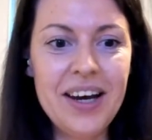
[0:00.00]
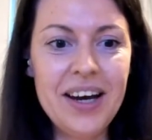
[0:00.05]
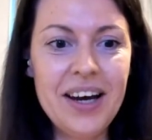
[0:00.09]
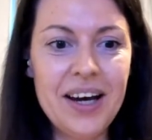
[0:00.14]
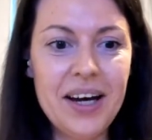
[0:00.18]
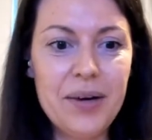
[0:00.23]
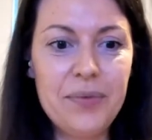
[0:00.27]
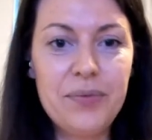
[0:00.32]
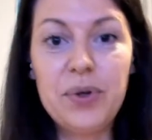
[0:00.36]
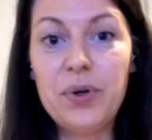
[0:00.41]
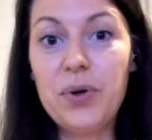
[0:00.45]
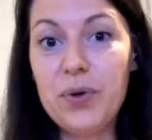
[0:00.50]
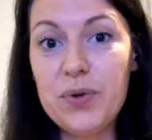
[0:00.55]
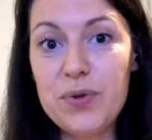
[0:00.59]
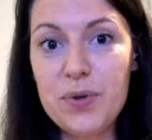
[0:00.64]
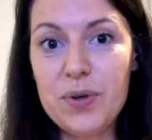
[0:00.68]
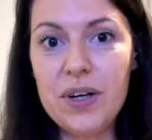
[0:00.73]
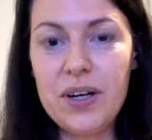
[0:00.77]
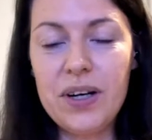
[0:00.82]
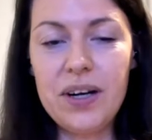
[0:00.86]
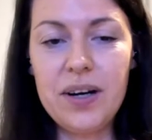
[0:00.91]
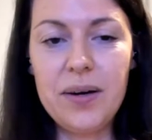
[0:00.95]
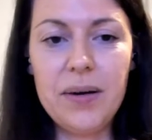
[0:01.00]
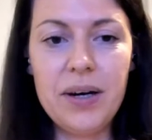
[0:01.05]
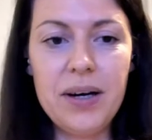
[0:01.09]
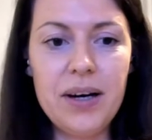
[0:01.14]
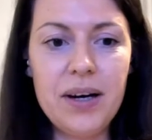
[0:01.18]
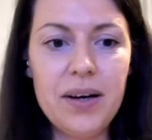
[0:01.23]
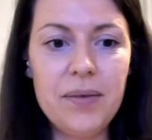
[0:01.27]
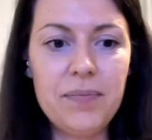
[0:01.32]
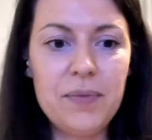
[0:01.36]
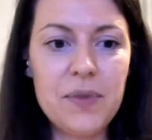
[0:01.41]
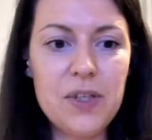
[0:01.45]
We're also going
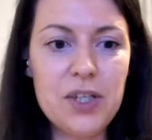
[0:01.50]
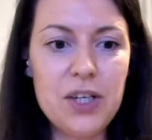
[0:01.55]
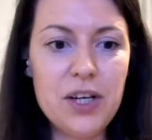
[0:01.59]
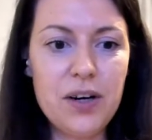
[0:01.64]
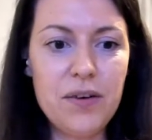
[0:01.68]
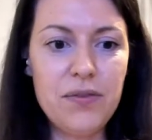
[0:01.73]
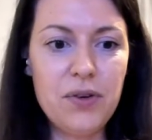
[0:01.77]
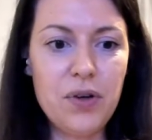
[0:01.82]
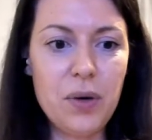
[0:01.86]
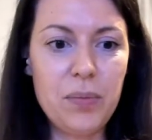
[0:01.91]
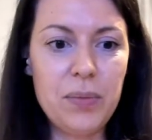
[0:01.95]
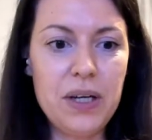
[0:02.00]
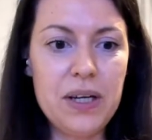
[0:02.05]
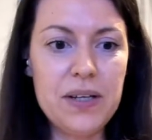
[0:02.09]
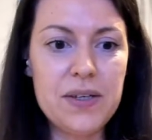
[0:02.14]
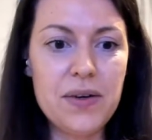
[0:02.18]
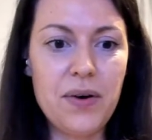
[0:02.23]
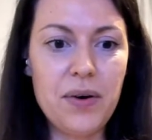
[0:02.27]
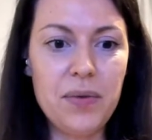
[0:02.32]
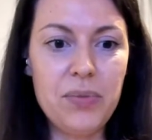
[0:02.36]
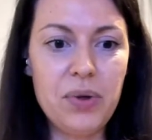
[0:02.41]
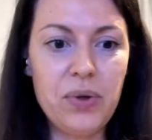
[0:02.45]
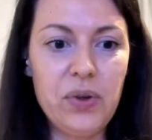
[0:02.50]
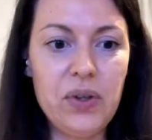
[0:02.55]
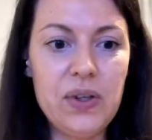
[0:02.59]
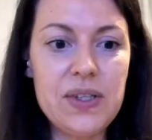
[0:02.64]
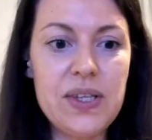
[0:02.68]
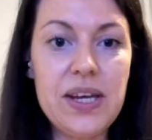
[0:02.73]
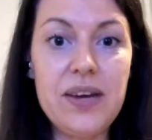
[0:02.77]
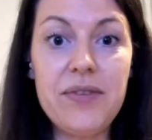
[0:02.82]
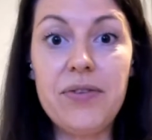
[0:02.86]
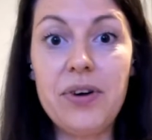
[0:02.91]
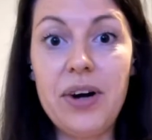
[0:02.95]
to share a few updates around building
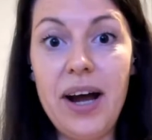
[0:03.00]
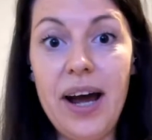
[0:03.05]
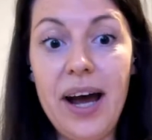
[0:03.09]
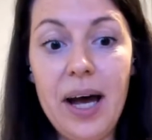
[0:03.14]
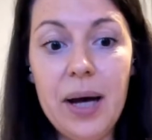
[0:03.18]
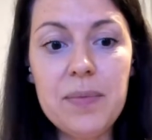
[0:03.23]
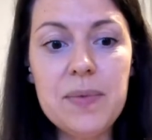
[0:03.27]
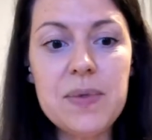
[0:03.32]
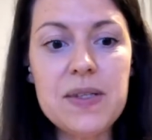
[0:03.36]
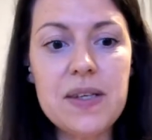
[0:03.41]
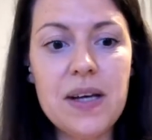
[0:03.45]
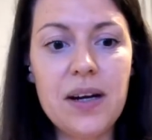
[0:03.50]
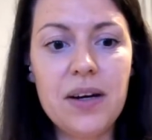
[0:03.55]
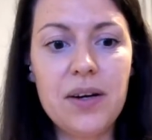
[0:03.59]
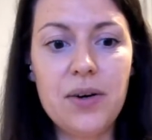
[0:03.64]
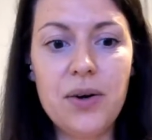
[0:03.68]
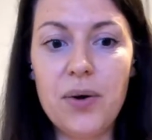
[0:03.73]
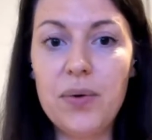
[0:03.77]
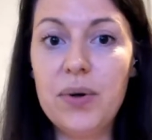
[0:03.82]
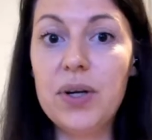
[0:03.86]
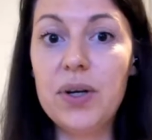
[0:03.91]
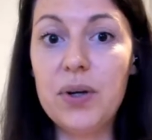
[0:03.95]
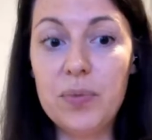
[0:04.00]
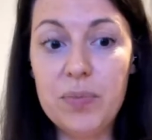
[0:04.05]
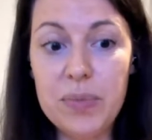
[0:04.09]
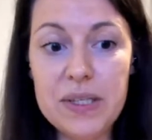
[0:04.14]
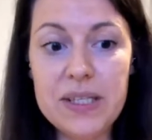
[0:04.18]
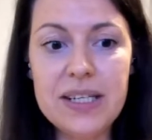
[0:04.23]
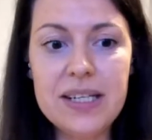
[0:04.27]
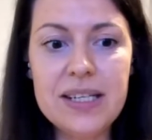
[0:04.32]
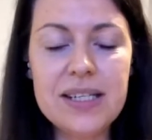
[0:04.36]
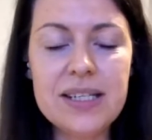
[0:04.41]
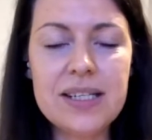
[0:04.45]
safer apps and growing your
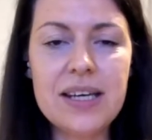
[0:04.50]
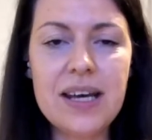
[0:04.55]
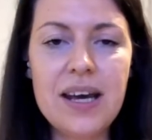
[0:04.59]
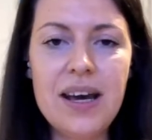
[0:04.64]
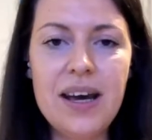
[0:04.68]
business.